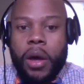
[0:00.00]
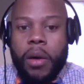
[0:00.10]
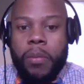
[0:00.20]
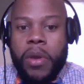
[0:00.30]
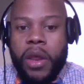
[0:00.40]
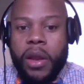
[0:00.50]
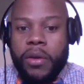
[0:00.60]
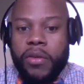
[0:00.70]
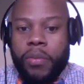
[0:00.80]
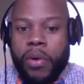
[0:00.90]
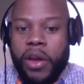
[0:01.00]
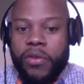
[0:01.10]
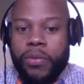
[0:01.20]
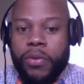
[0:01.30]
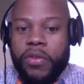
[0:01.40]
Median list
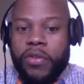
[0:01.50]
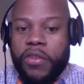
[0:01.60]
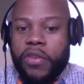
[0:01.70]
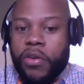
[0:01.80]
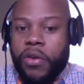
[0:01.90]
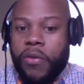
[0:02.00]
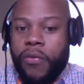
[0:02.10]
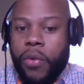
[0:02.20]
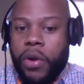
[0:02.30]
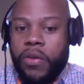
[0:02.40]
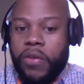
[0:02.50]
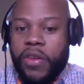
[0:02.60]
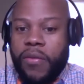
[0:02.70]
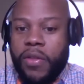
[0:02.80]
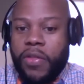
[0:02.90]
price was
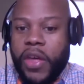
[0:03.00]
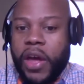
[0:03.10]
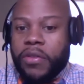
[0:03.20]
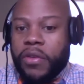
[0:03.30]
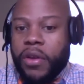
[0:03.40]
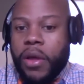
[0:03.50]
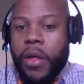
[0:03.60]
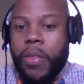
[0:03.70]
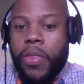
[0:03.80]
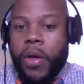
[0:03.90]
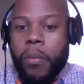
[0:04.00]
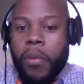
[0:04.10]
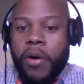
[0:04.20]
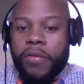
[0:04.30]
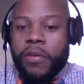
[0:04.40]
647,000. The
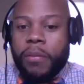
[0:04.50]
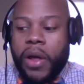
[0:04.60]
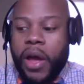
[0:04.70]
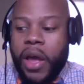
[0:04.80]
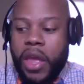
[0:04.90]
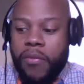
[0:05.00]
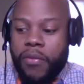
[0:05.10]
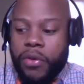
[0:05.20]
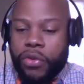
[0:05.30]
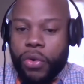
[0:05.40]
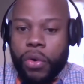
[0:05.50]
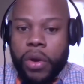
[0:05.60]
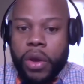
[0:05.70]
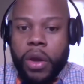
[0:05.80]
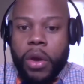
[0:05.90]
month supply
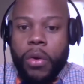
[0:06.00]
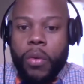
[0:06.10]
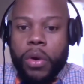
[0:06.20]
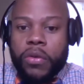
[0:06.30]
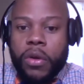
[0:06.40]
inventory was